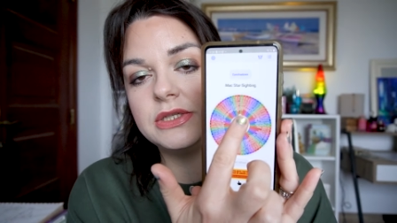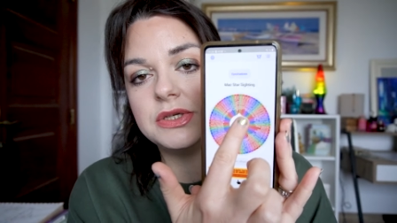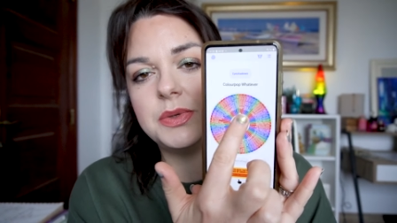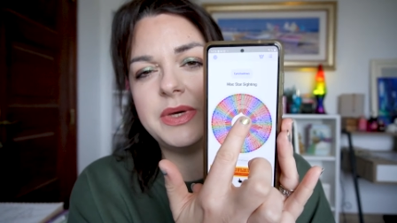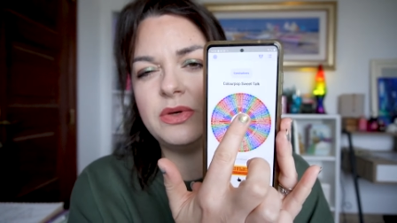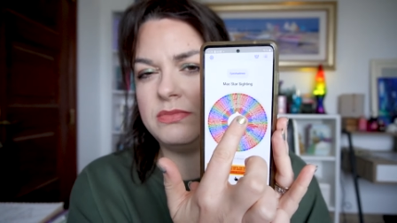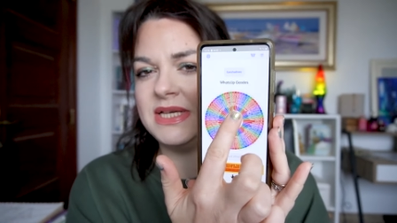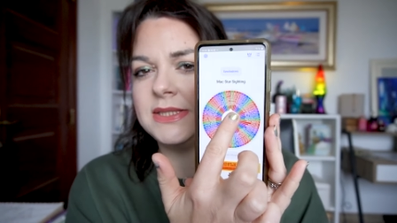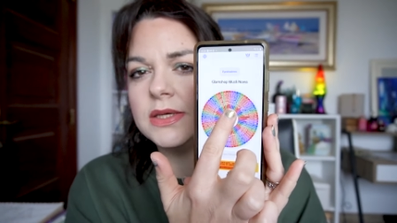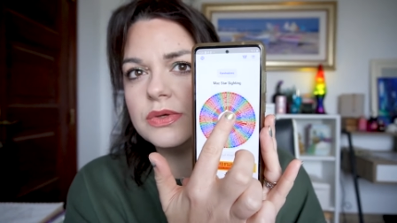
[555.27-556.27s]
Took away all my
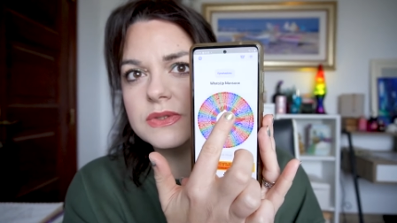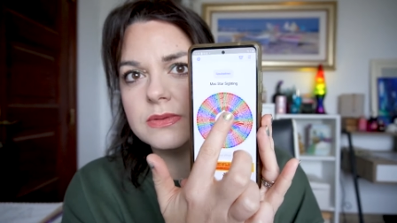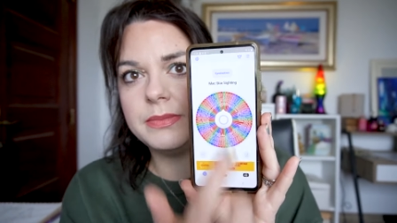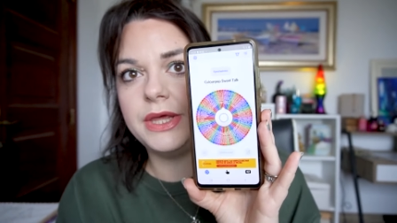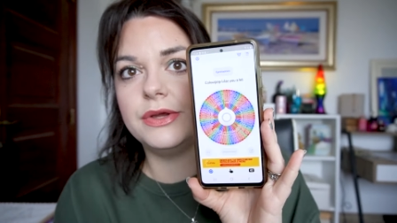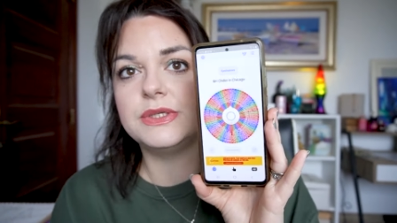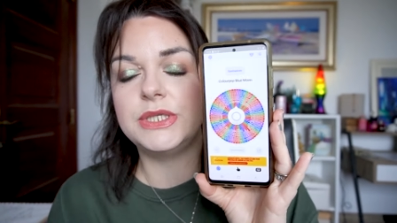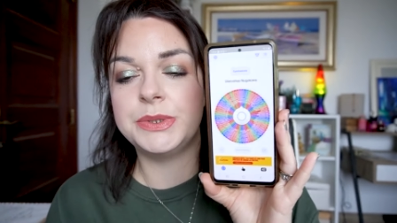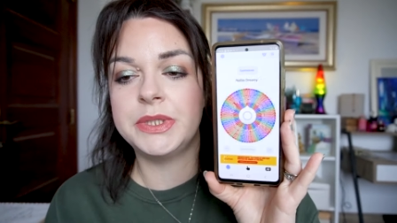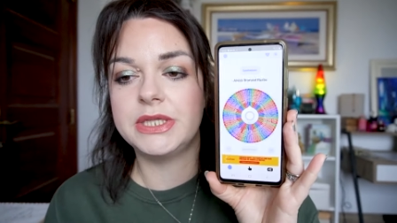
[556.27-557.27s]
singles from here,
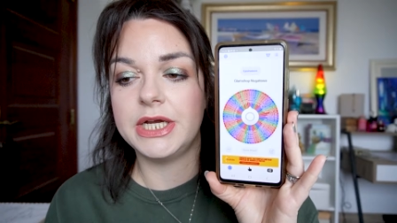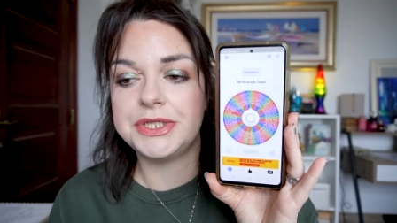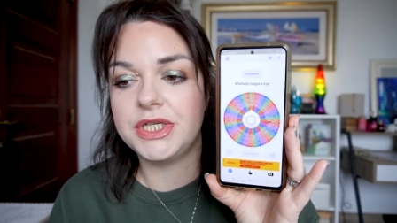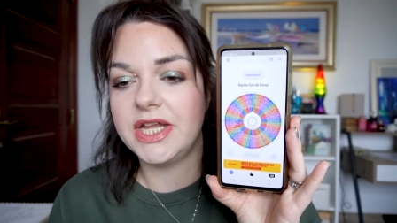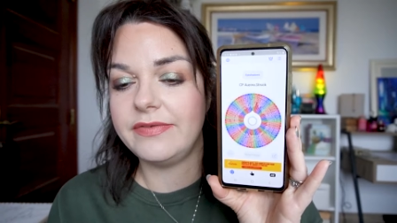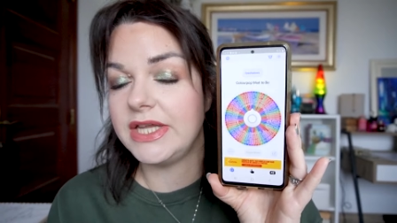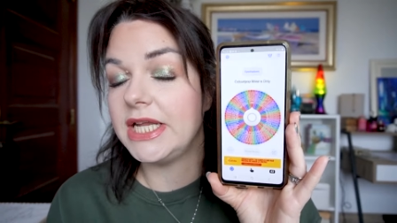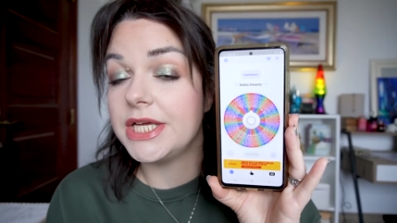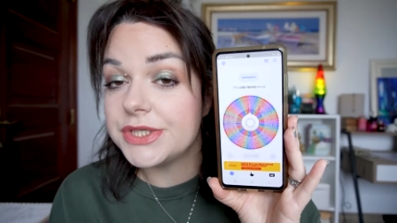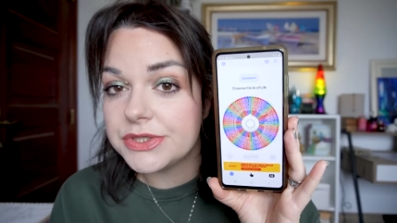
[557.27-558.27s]
so I shouldn't have
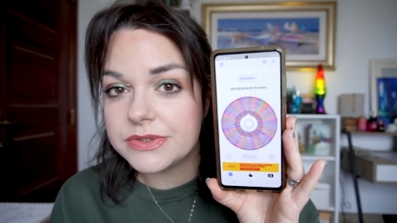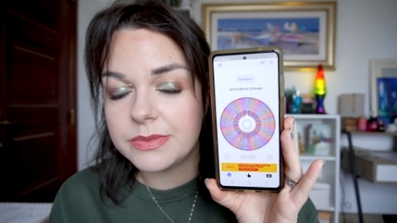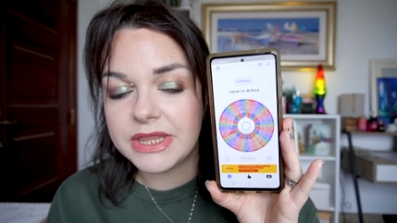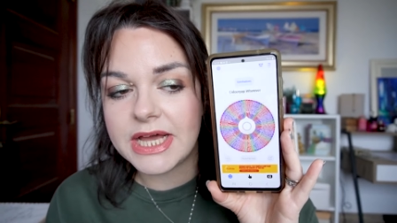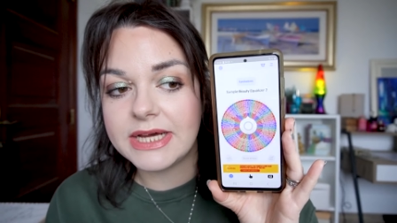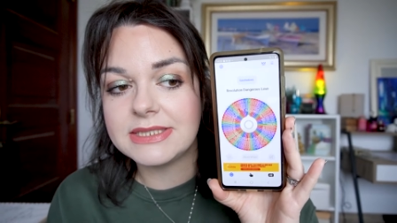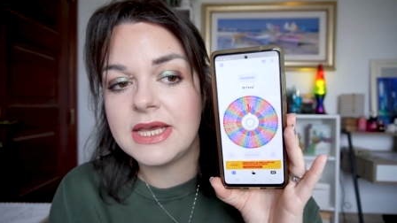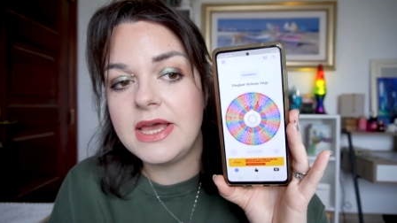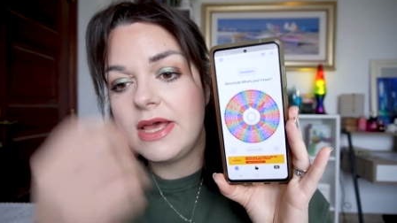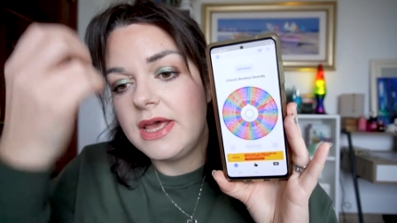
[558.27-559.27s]
any issues with that.
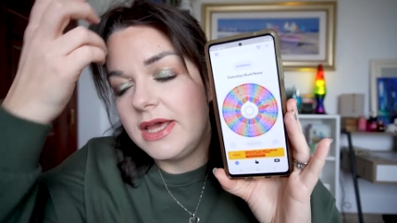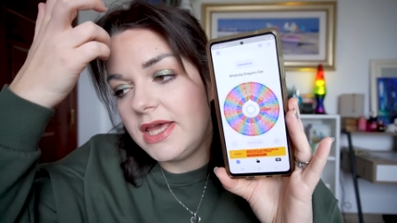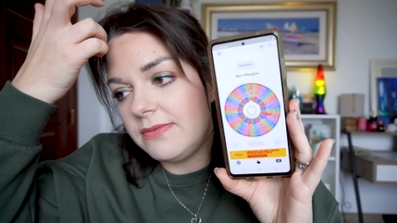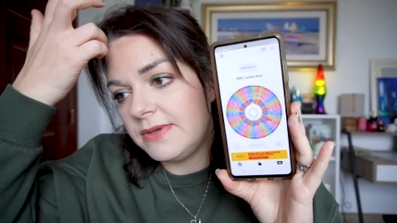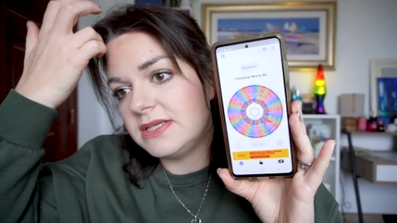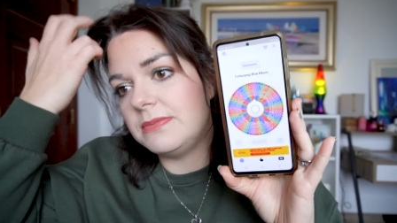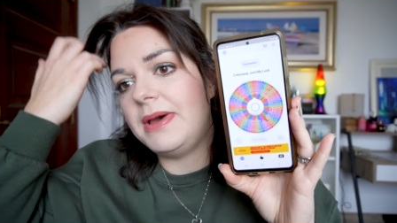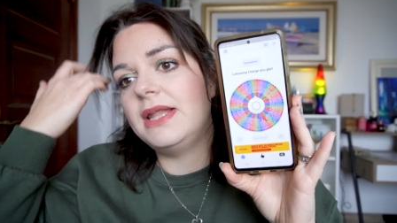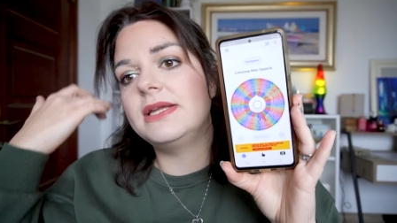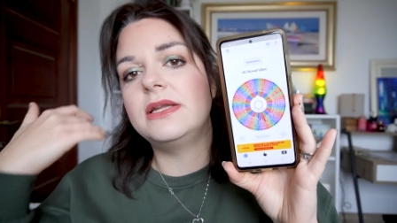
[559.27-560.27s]
If it is a
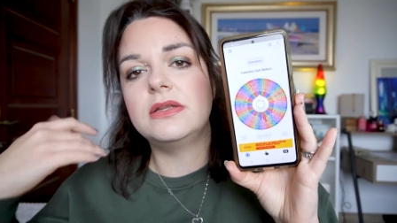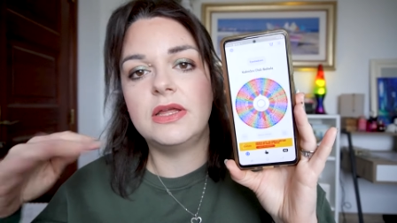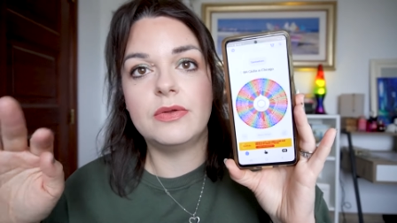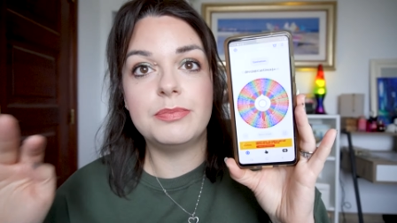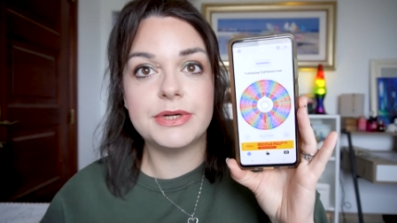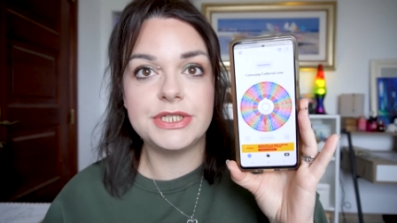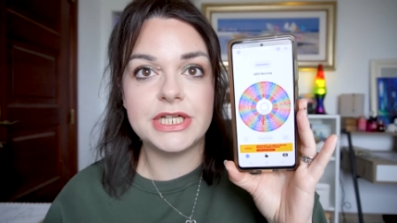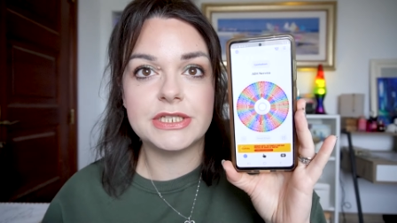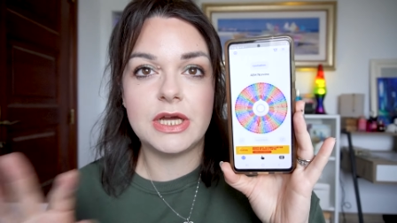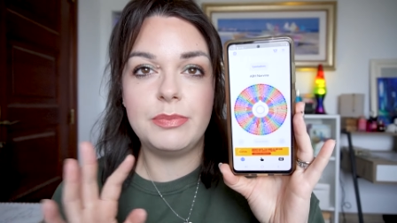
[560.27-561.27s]
palette in another
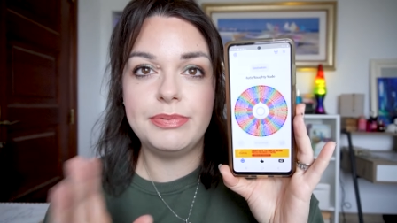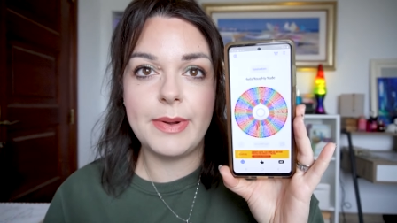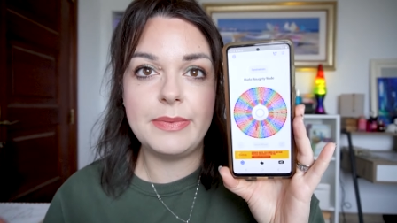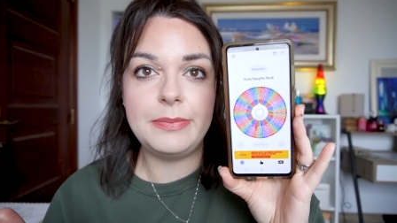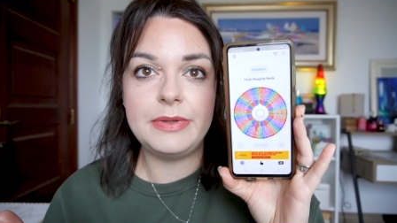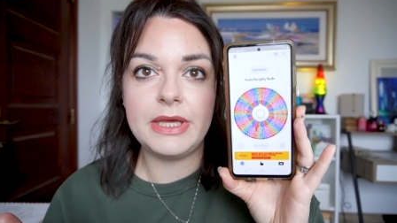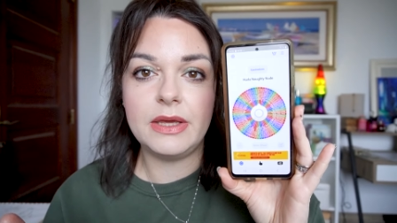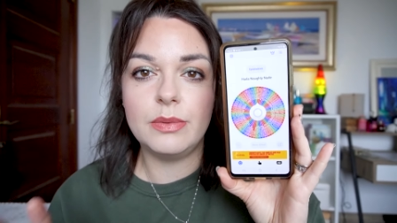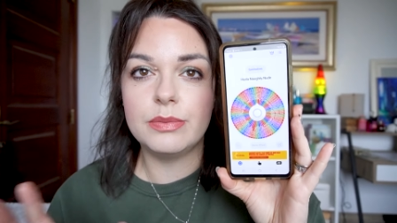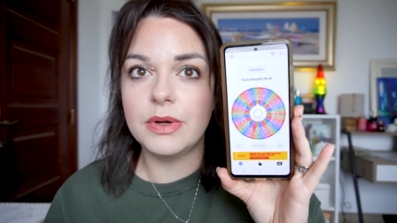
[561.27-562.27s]
project, I'll
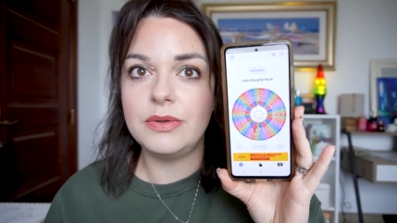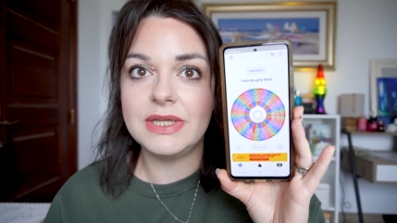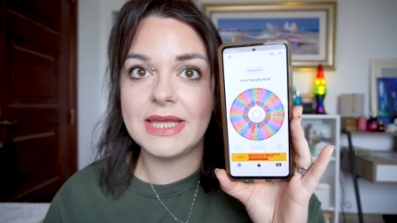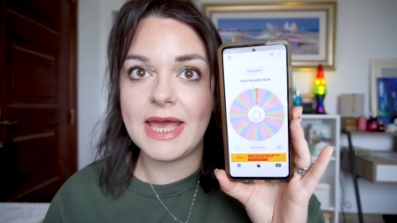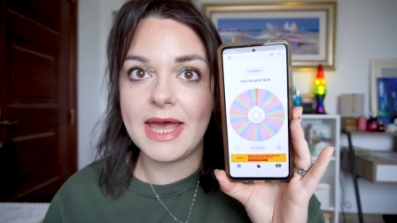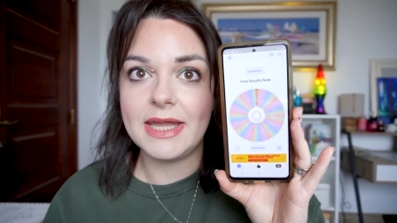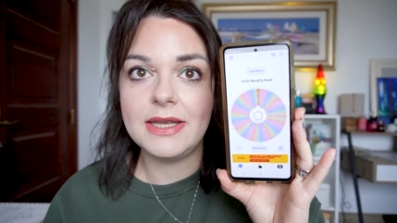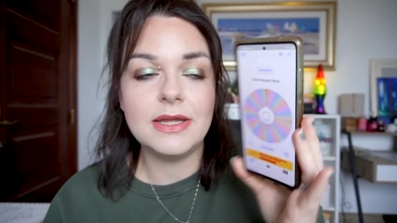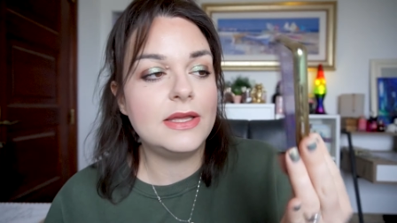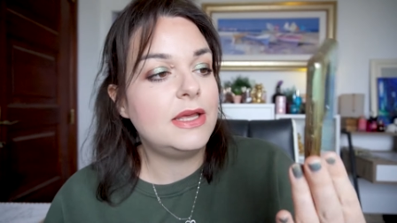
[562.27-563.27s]
probably roll again.